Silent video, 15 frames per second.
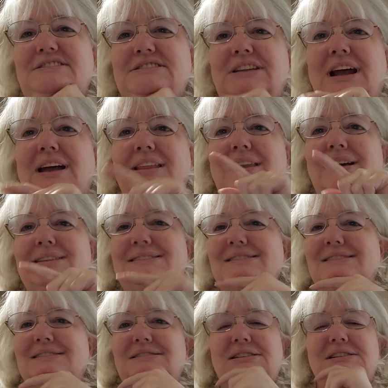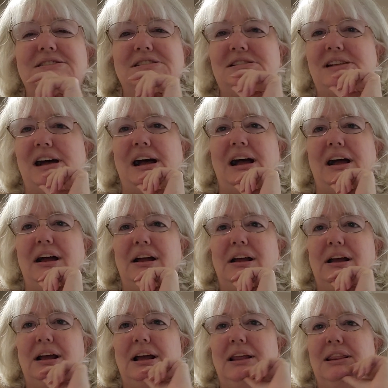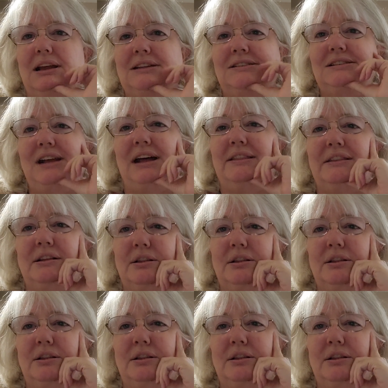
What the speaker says: yeah, that's not the